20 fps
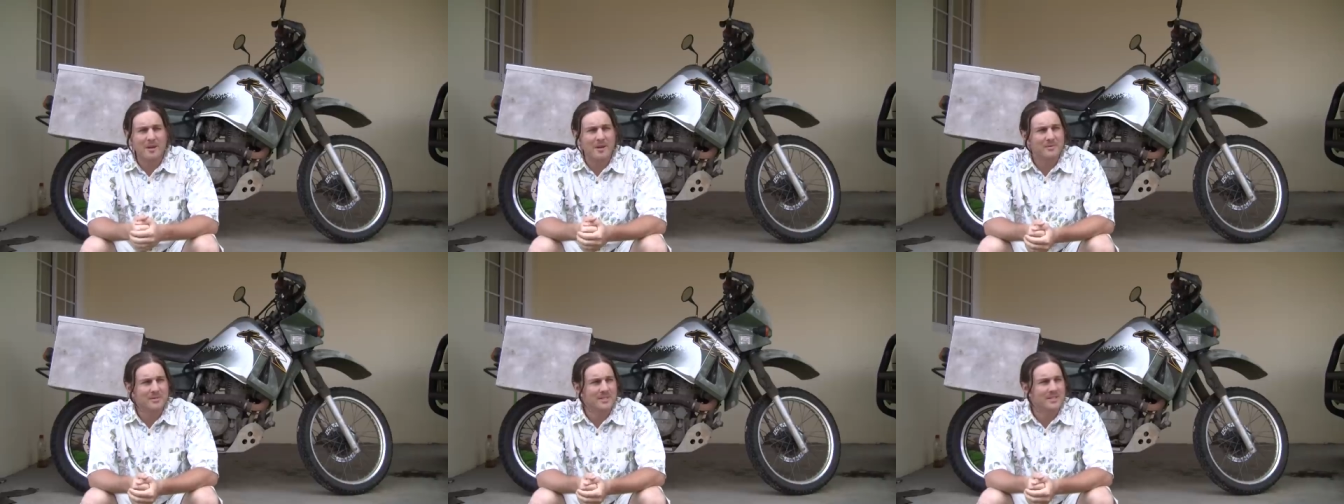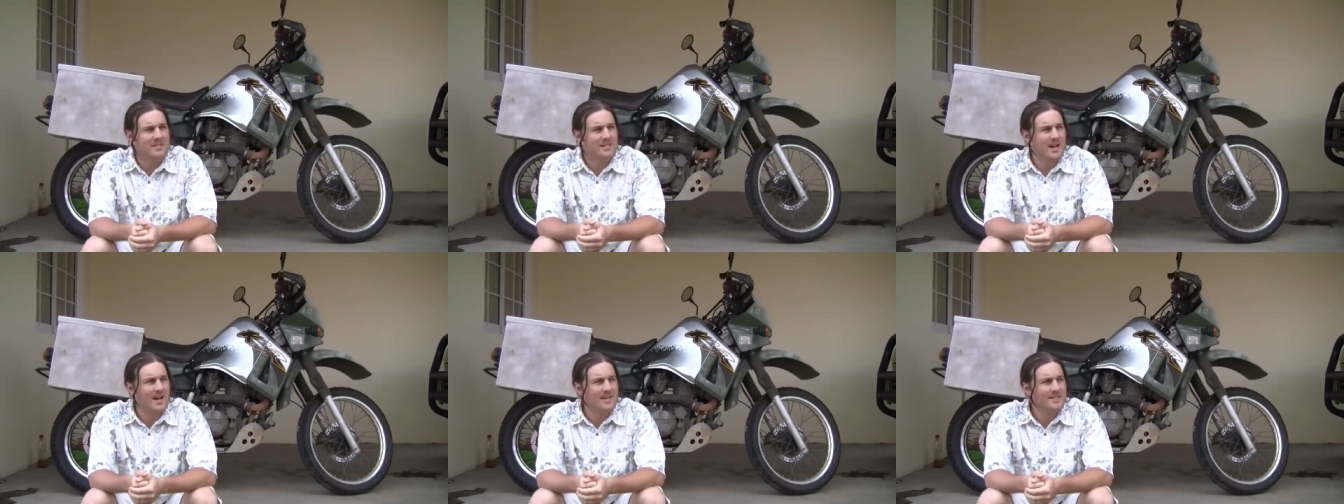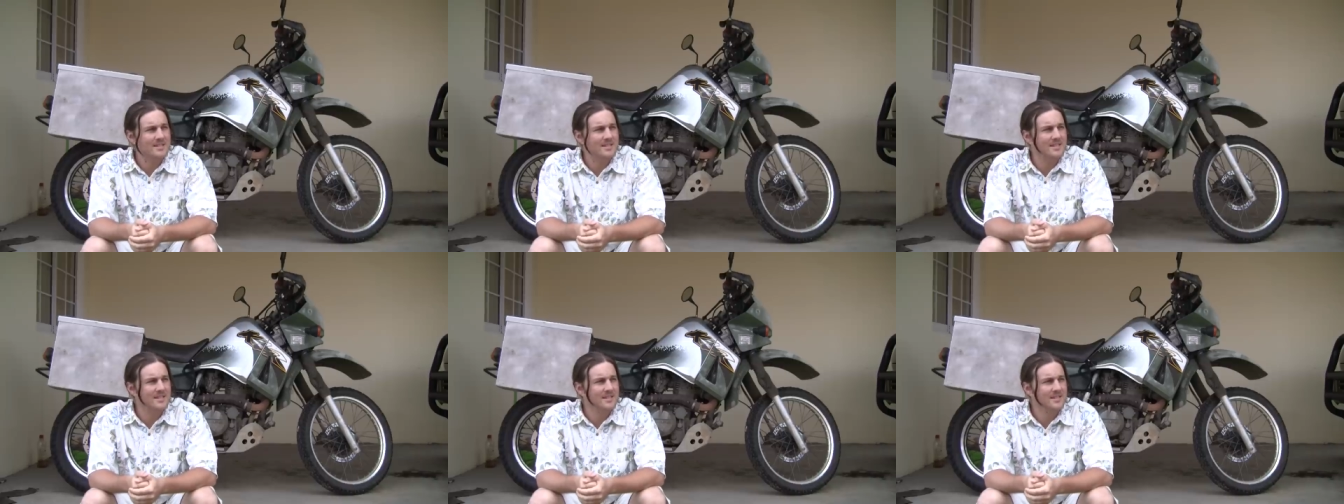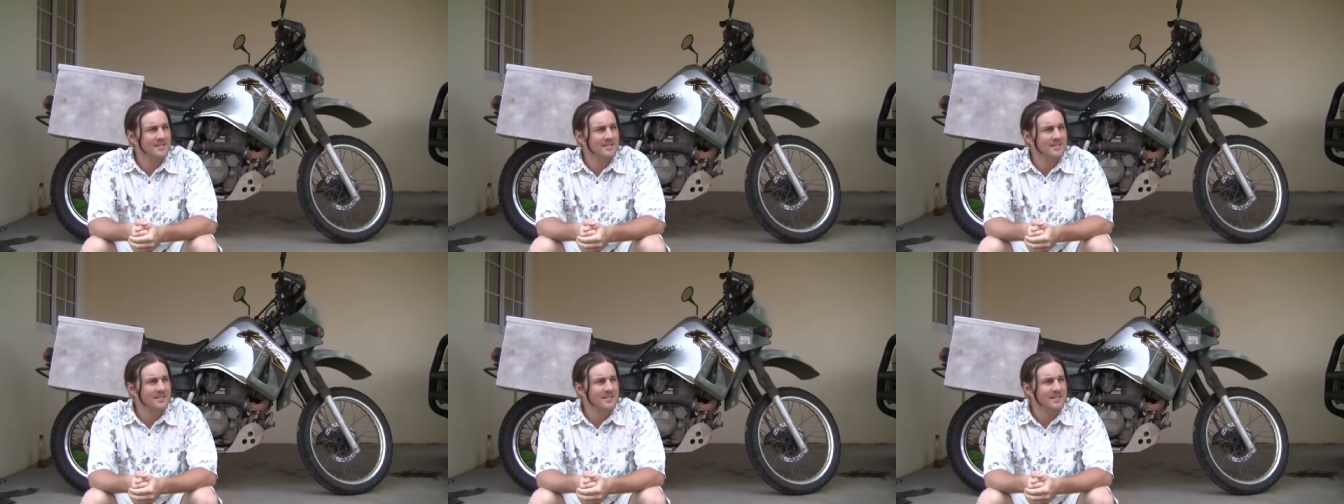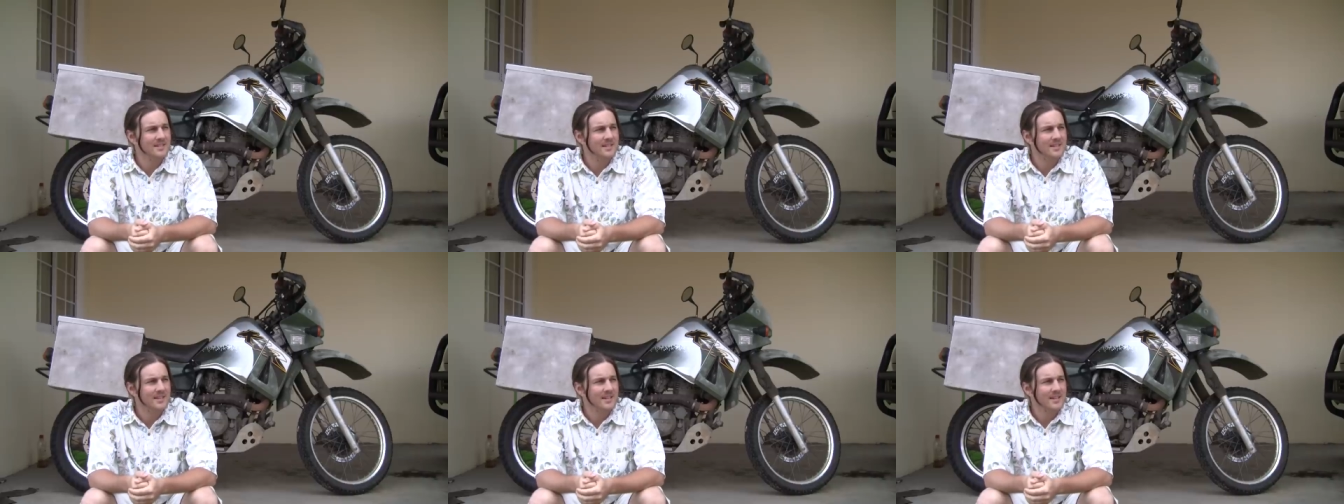I was exhausted
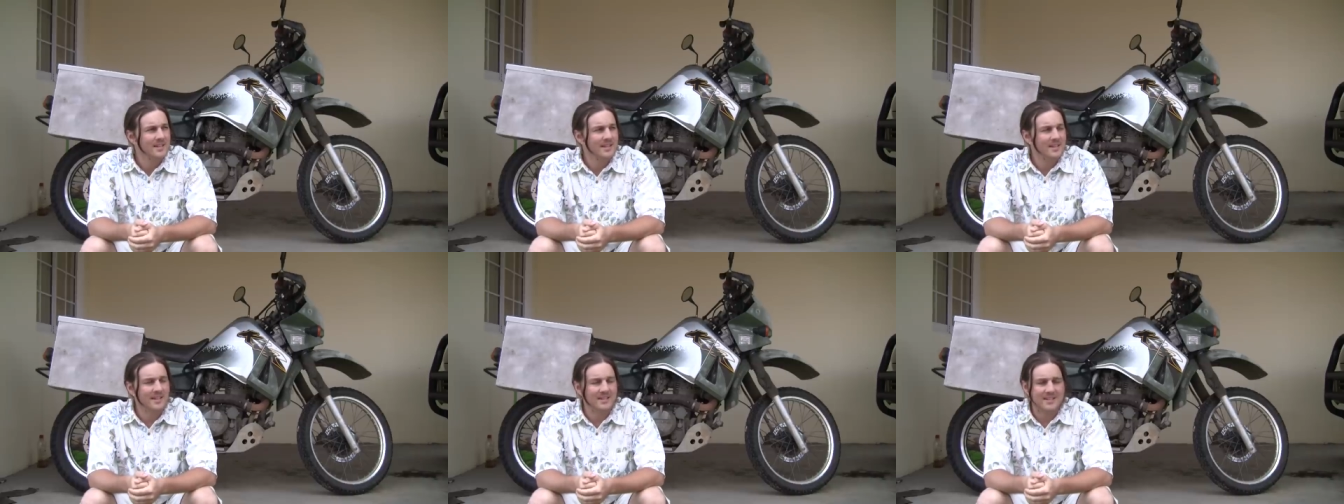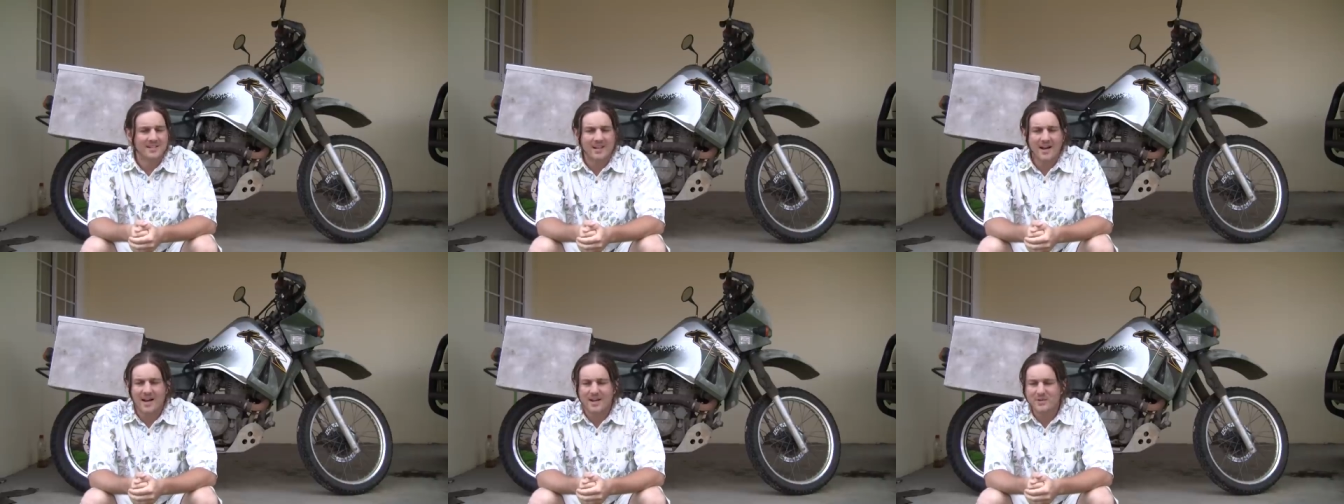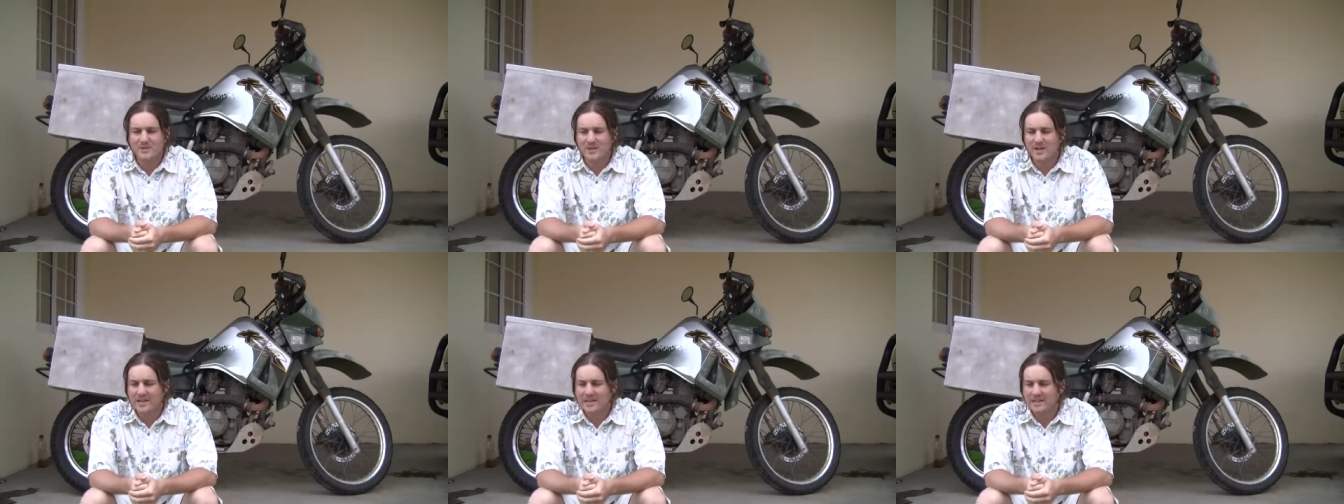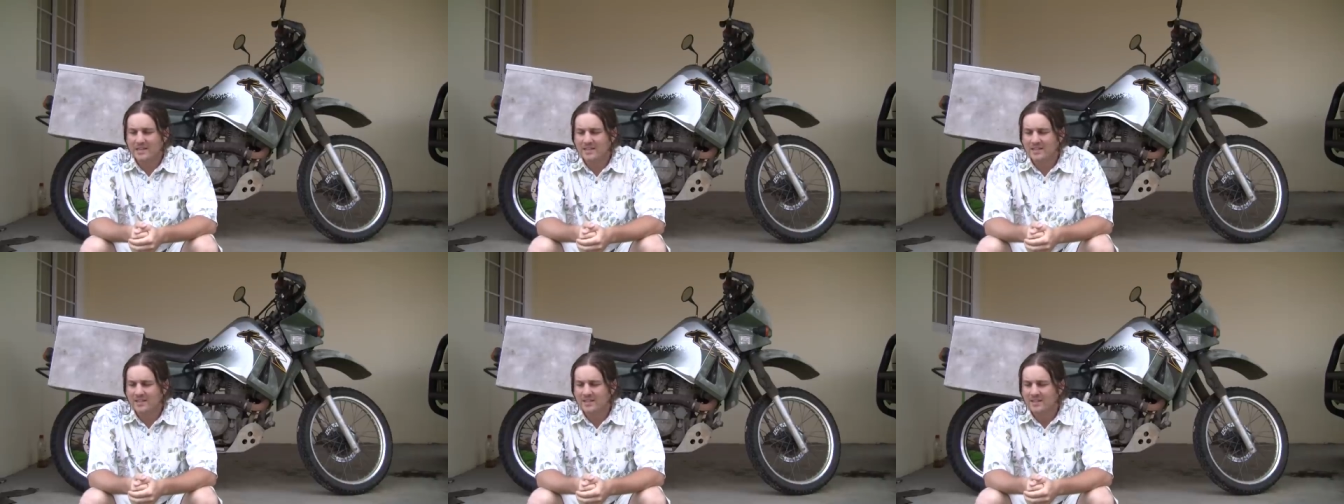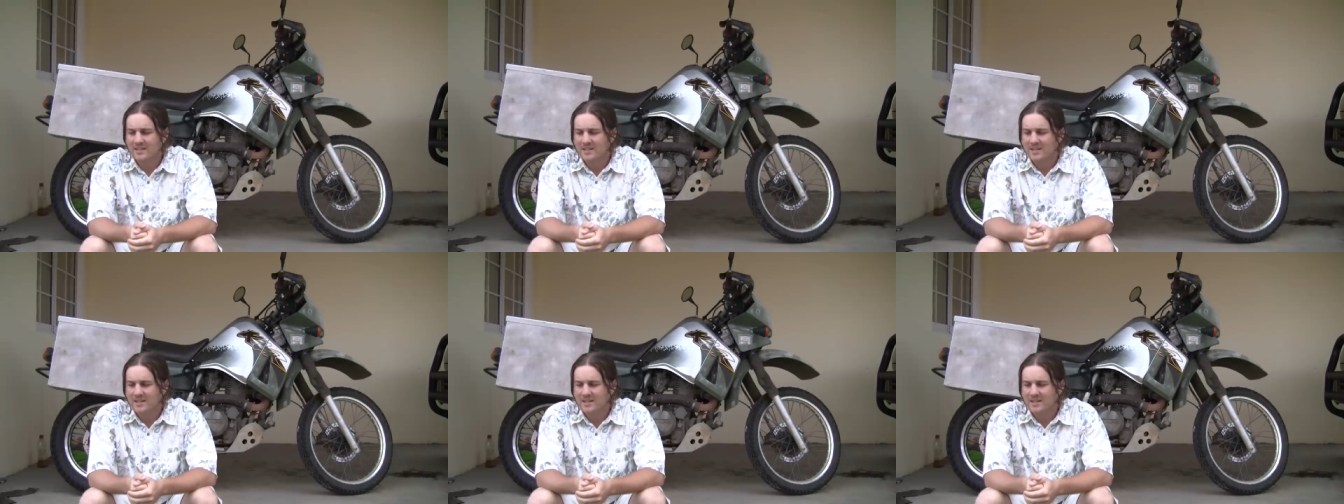and dehydrated,